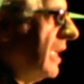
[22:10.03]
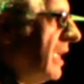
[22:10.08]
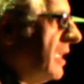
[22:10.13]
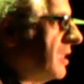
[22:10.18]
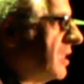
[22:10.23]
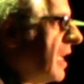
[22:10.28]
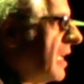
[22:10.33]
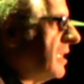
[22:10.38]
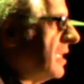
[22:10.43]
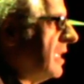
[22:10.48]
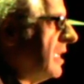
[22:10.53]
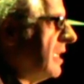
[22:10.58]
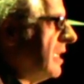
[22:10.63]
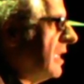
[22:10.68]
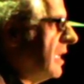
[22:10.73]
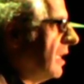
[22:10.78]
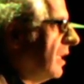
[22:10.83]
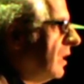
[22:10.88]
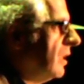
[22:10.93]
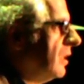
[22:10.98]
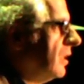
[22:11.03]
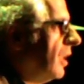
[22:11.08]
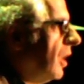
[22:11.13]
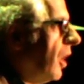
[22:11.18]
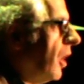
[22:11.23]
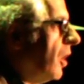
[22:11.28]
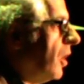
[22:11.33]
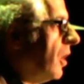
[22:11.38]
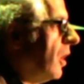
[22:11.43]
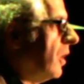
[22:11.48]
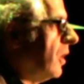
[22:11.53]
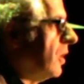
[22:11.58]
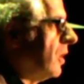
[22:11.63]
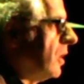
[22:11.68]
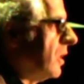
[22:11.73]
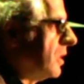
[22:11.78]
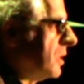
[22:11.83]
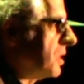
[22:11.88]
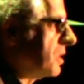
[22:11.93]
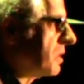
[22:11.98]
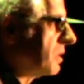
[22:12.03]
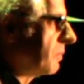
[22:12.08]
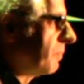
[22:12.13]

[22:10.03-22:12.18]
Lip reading: He said he heard